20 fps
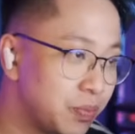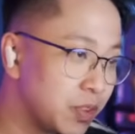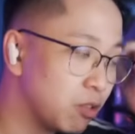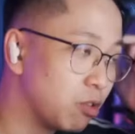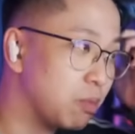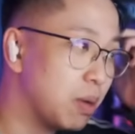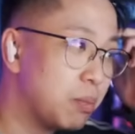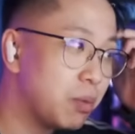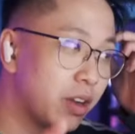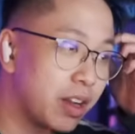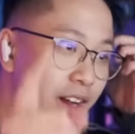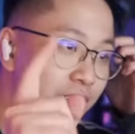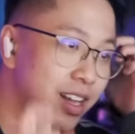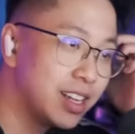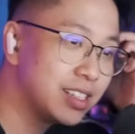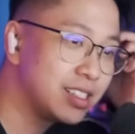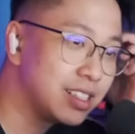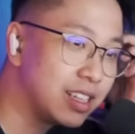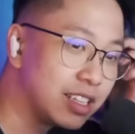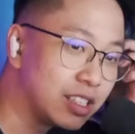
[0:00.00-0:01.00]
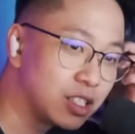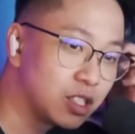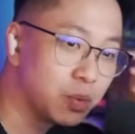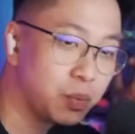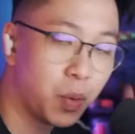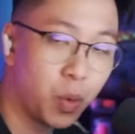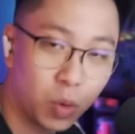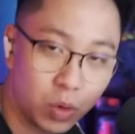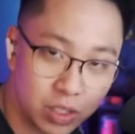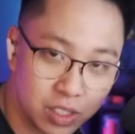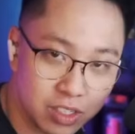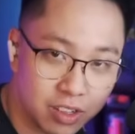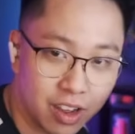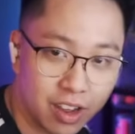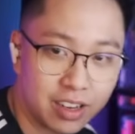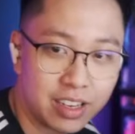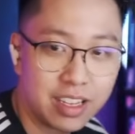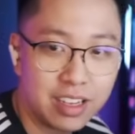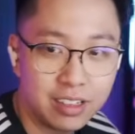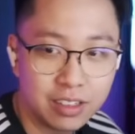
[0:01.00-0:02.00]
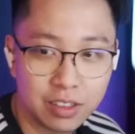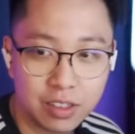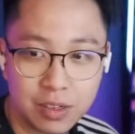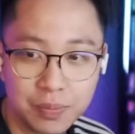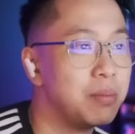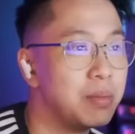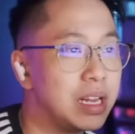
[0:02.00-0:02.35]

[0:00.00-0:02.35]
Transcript: Remember guys, it's supports, not healer.